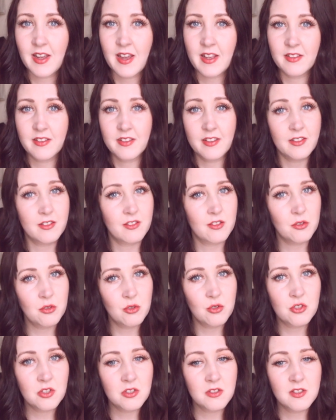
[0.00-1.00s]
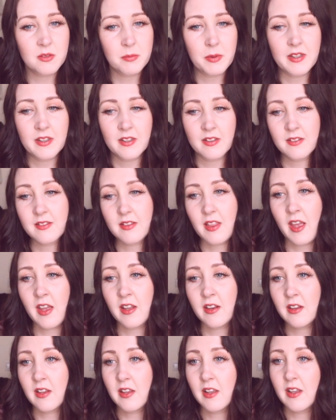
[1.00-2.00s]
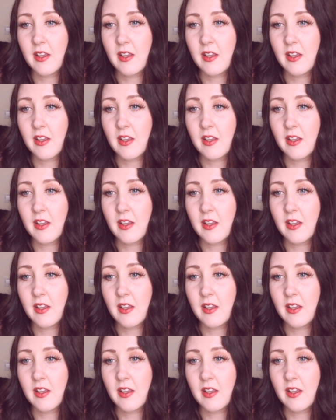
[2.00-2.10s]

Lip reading: and the solutions, because then